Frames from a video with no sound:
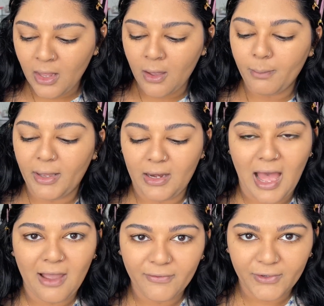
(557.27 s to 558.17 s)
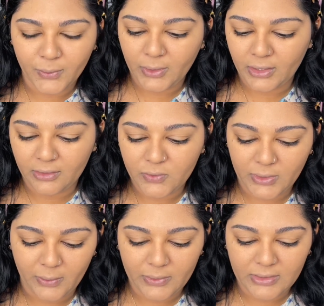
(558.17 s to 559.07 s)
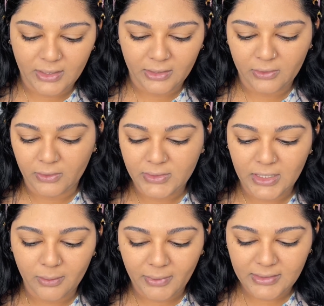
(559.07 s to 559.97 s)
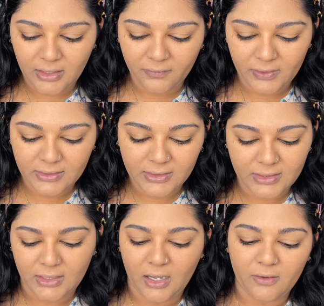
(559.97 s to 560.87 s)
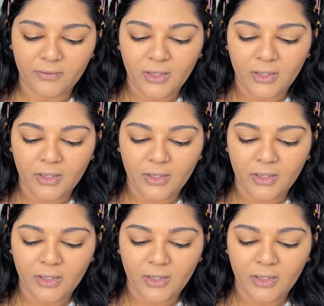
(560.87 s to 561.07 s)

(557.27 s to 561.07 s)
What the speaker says: But afterwards, when I was like, you know, taking my selfies and stuff,